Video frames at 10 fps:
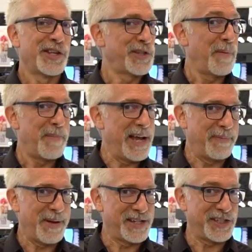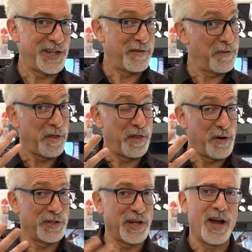So I'm back at Panasonic for a
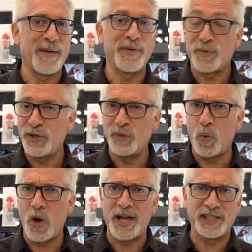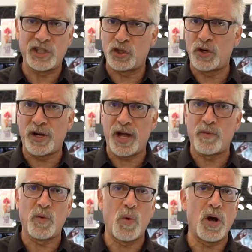third time. The reason why is as Sean and I
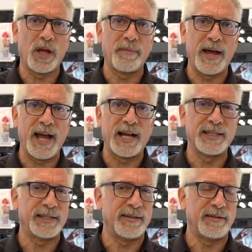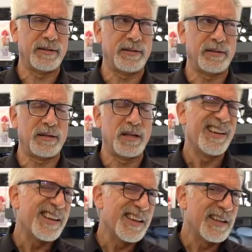were walking back, I said,
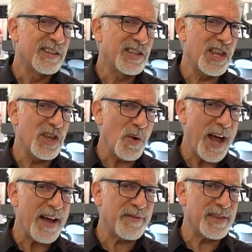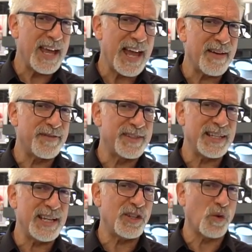do you have the
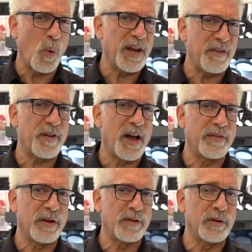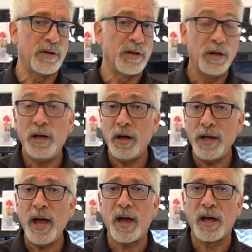FZ2500? Oh
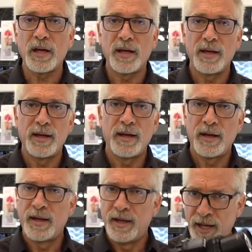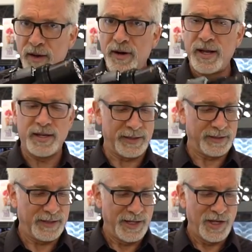yeah, here it
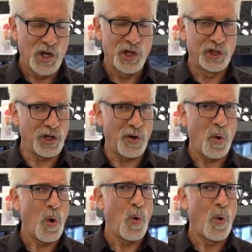is. So